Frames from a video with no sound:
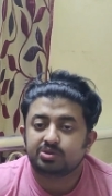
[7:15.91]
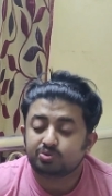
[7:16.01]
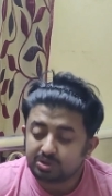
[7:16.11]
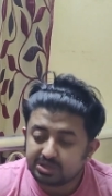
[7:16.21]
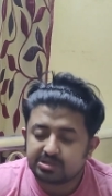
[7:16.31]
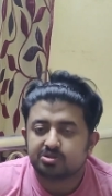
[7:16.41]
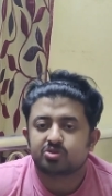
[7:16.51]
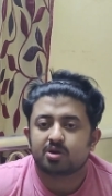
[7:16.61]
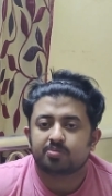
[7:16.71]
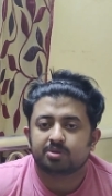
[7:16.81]
You need the
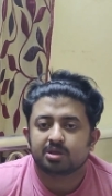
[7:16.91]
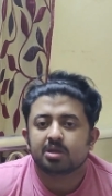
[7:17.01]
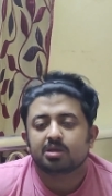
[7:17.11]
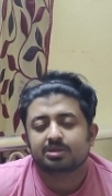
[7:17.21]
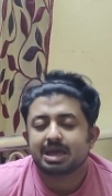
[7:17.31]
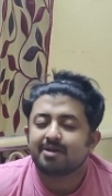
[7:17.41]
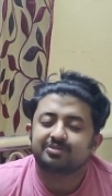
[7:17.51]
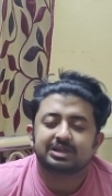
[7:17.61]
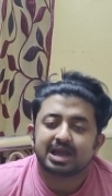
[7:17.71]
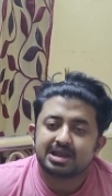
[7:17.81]
job. They
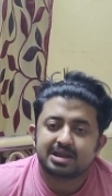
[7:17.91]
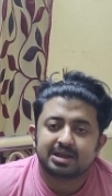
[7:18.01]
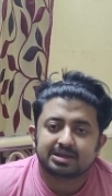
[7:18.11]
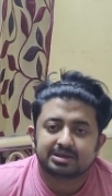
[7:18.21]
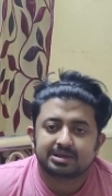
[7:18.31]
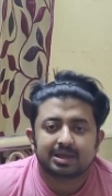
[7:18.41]
have the candidate,